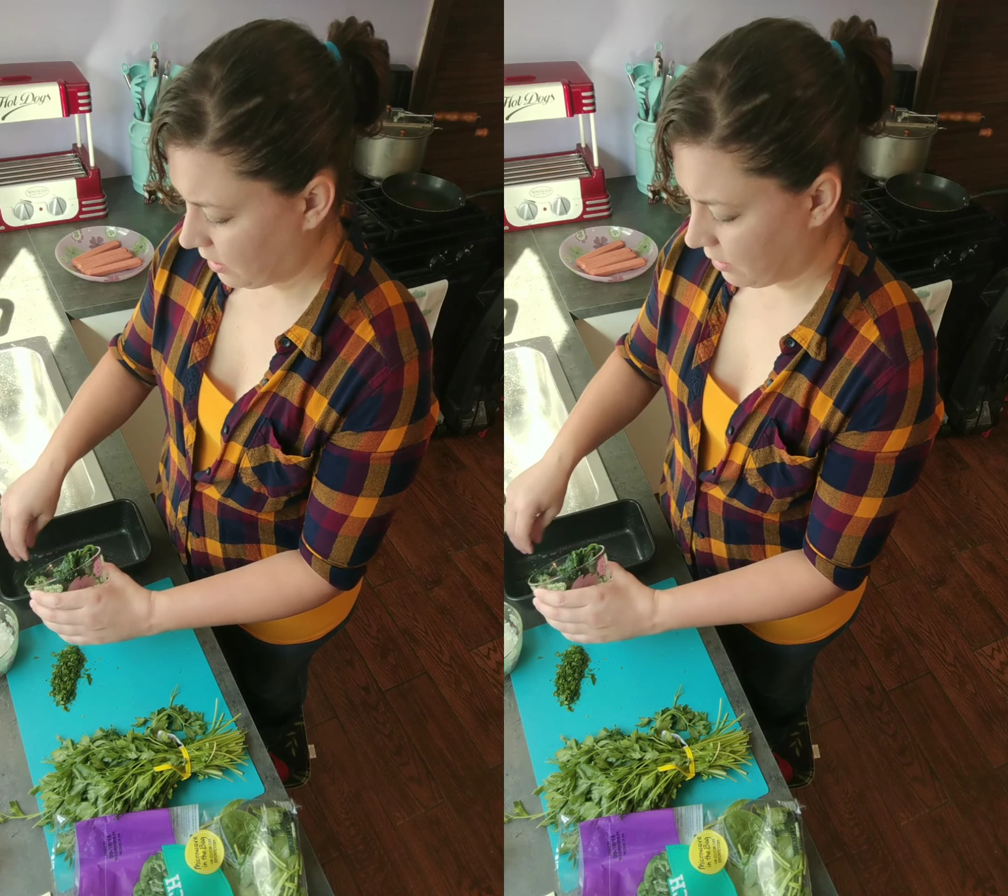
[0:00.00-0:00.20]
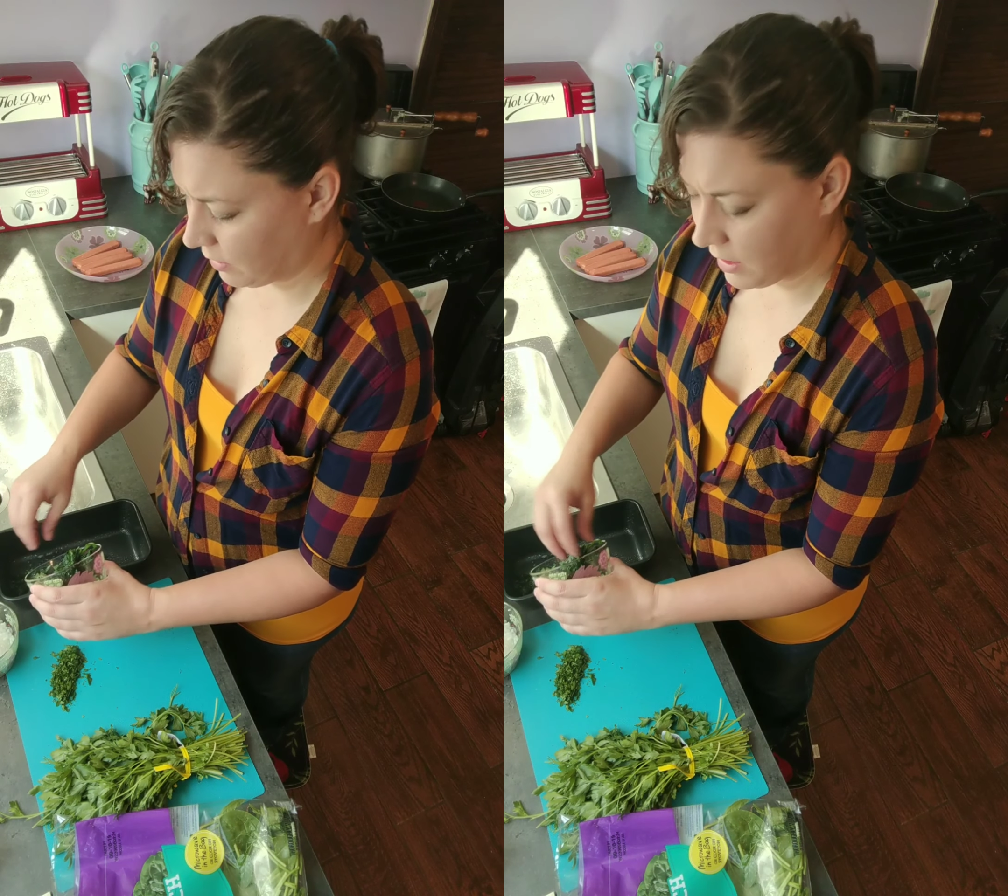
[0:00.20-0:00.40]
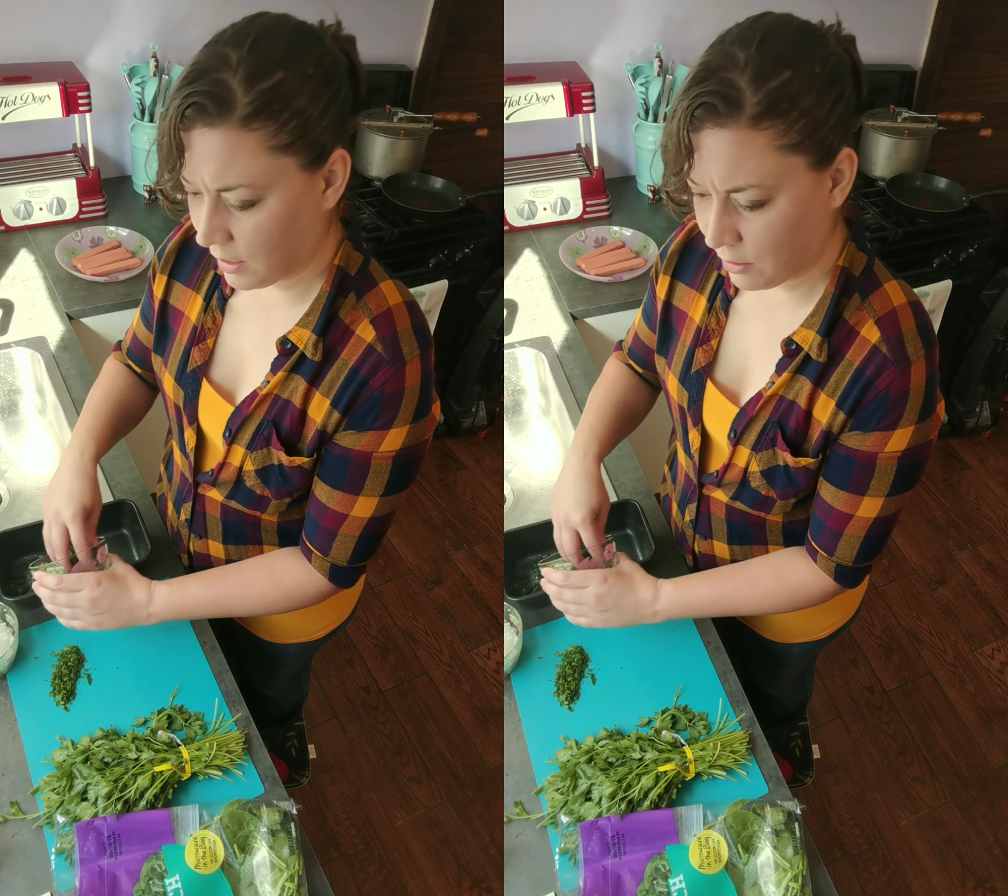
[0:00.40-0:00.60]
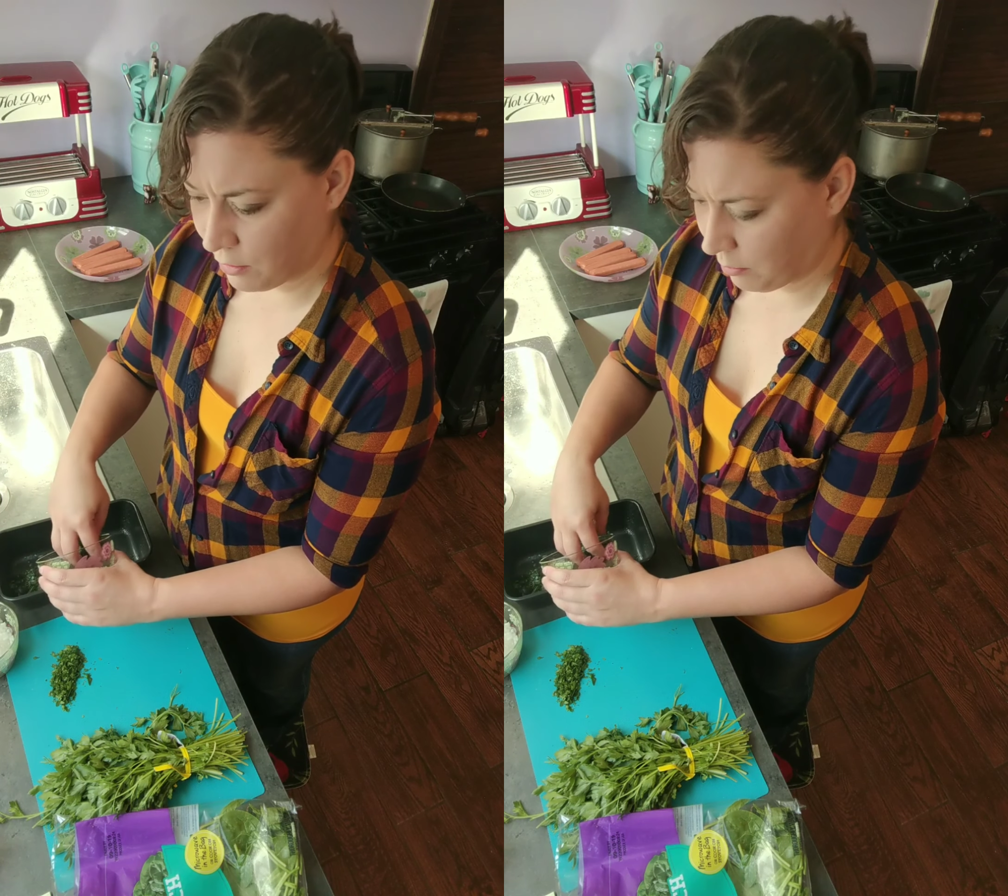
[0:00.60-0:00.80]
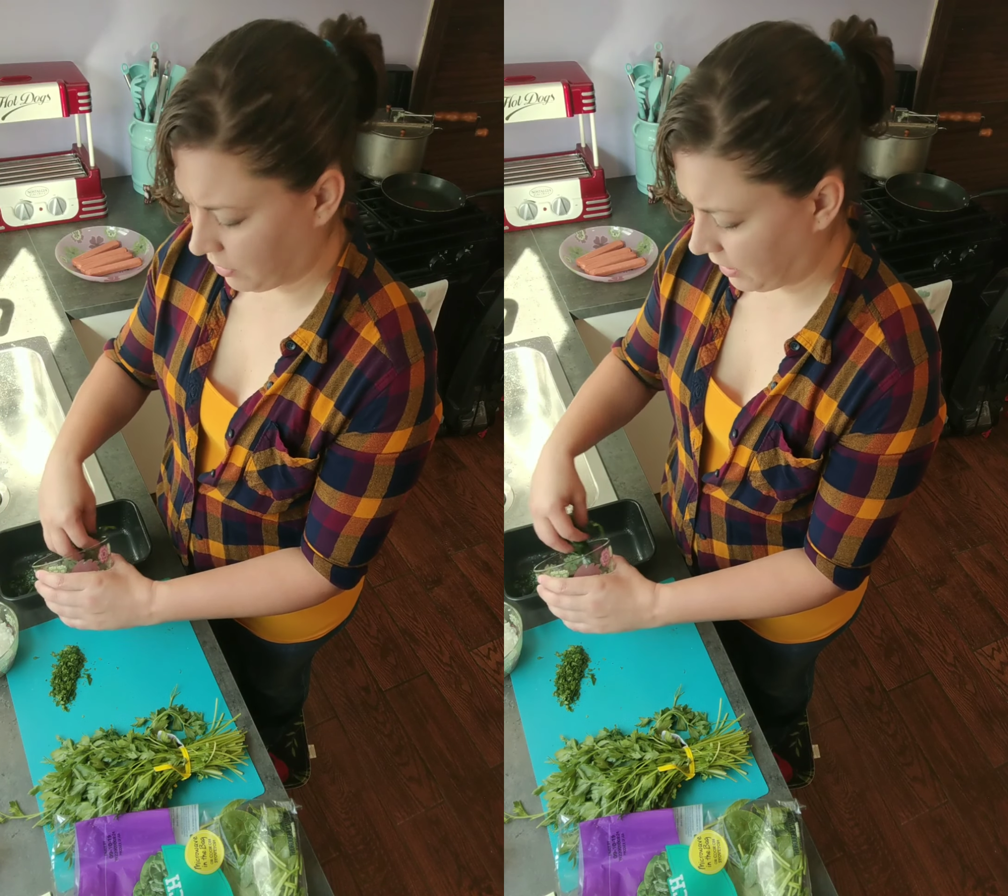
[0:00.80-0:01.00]
So it says
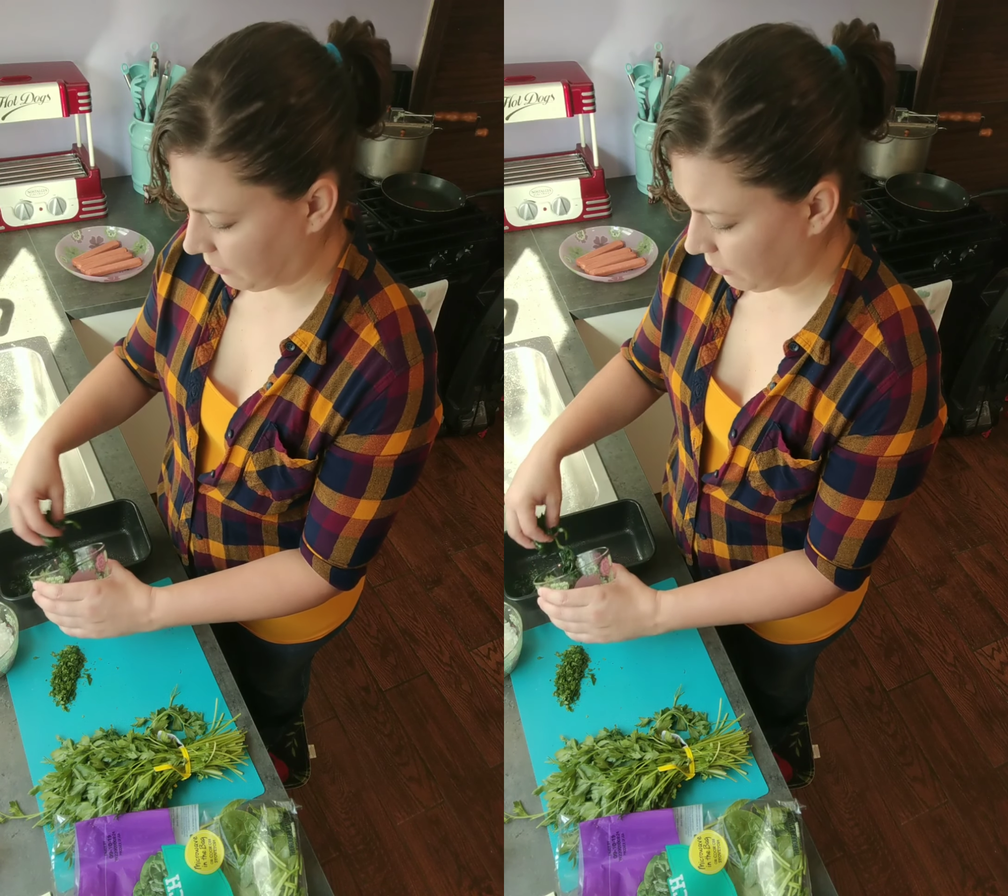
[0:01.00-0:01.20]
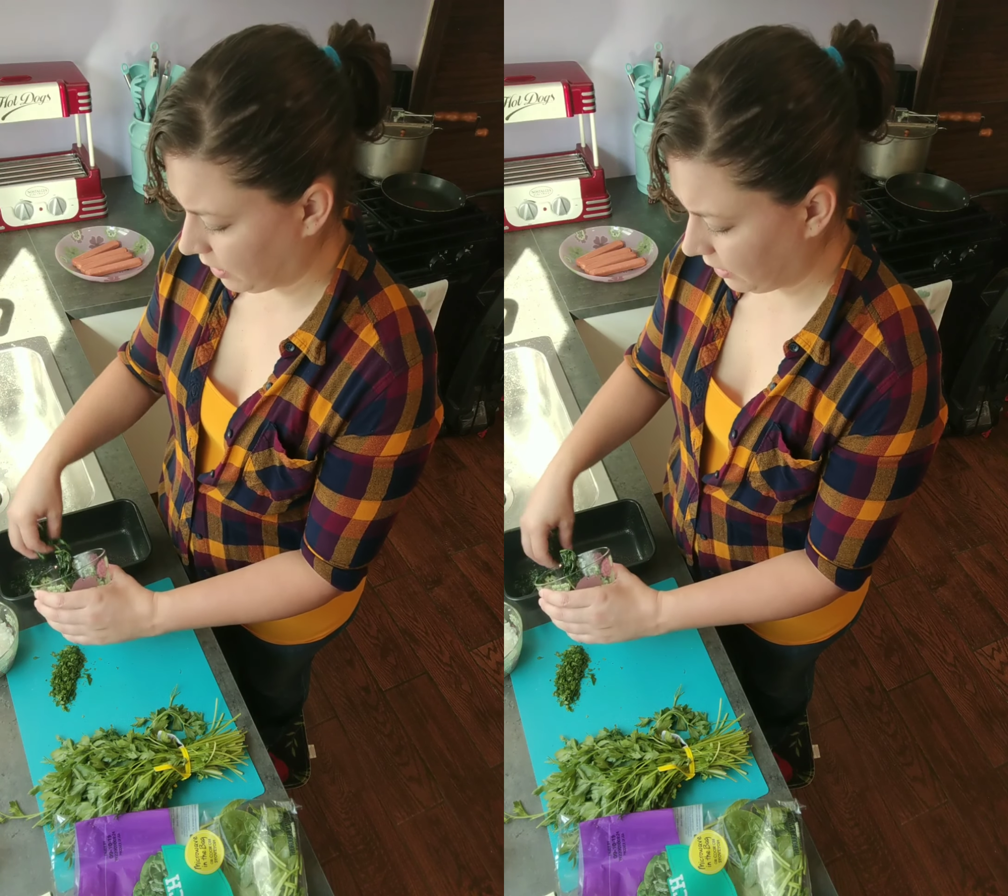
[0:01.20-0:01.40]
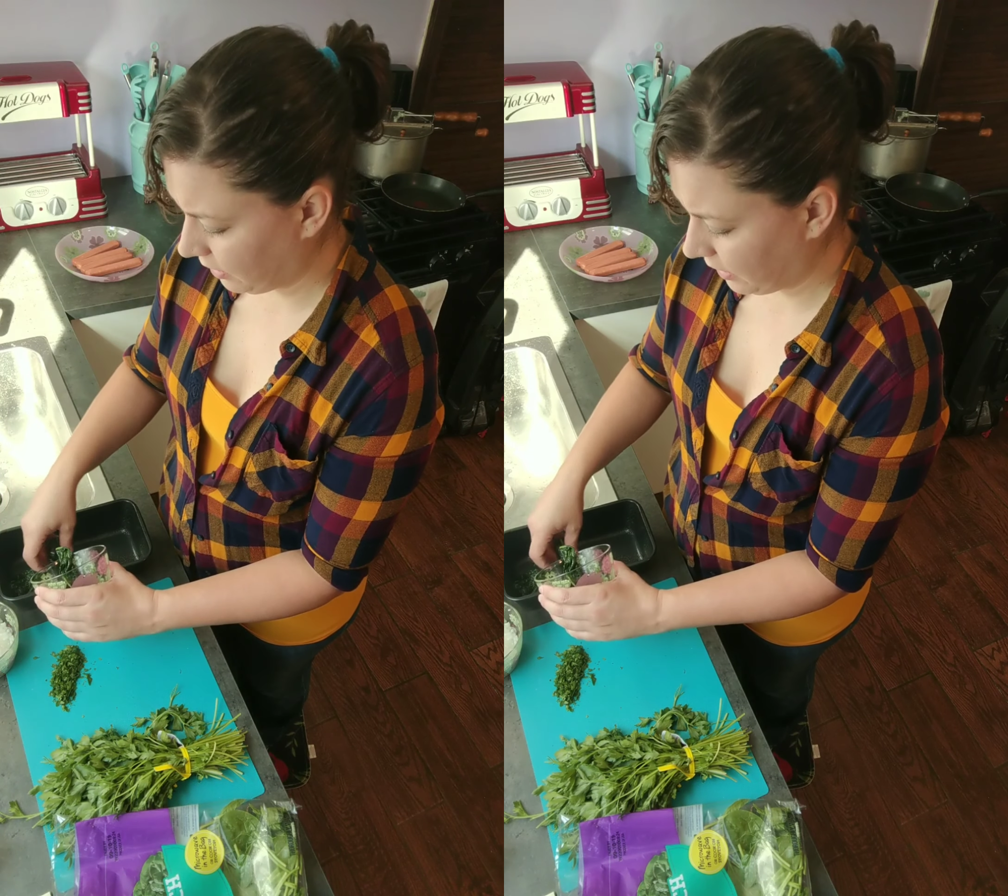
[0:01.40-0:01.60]
to put 1